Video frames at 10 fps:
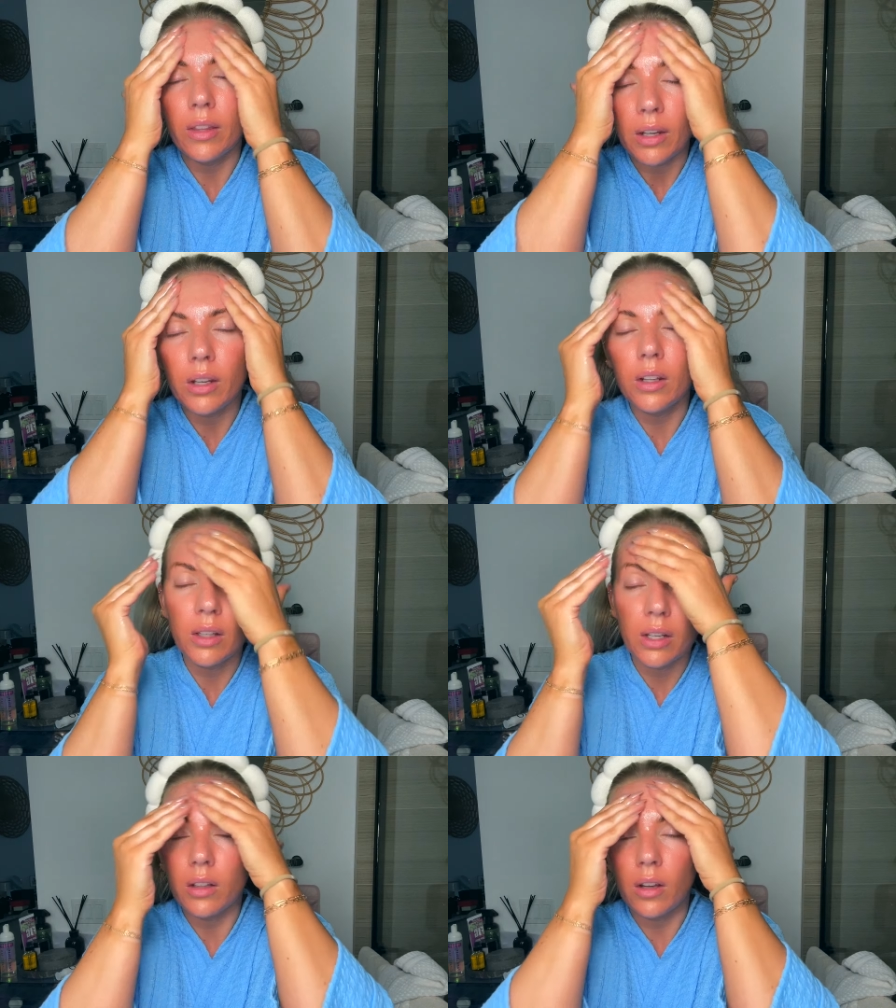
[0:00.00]
I can
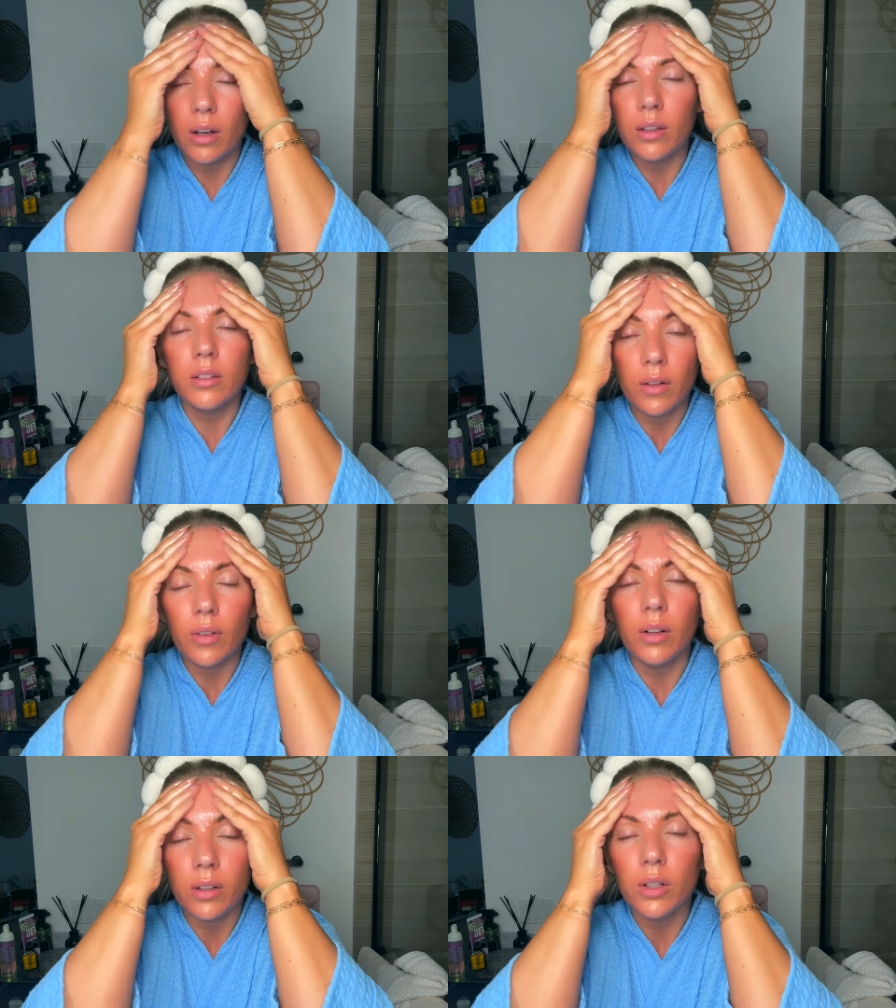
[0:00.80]
link a lot of this stuff
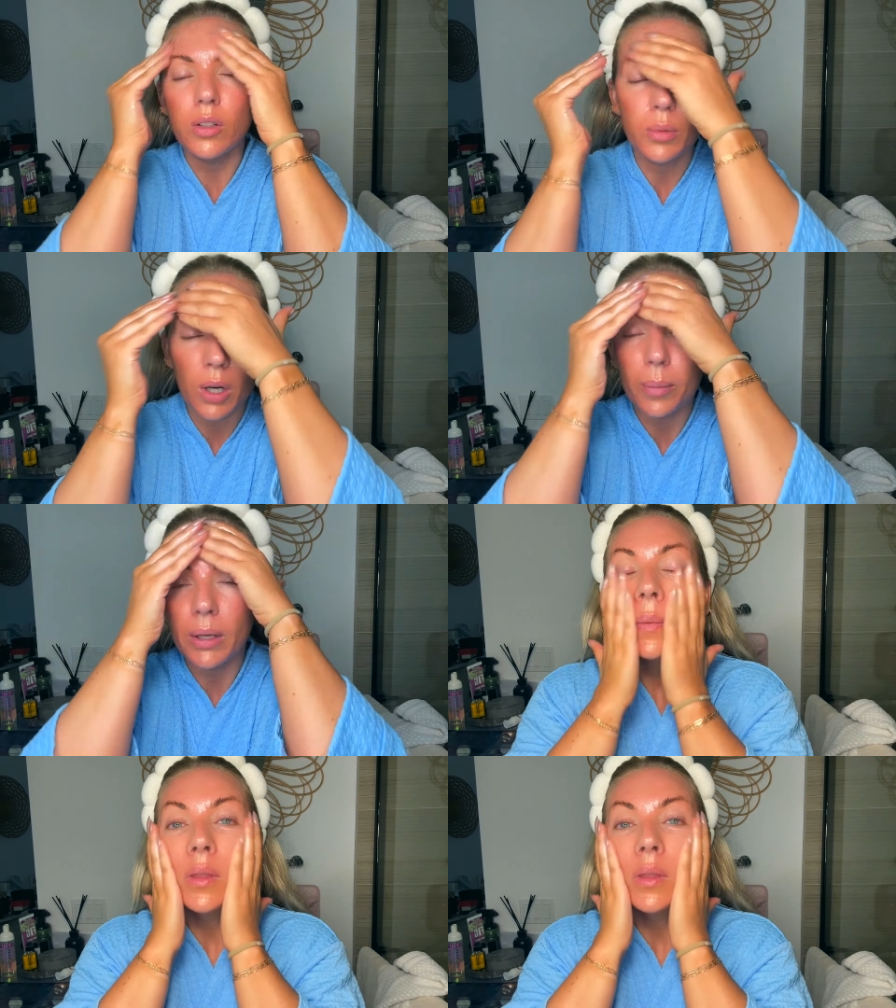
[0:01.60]
on YouTube shopping.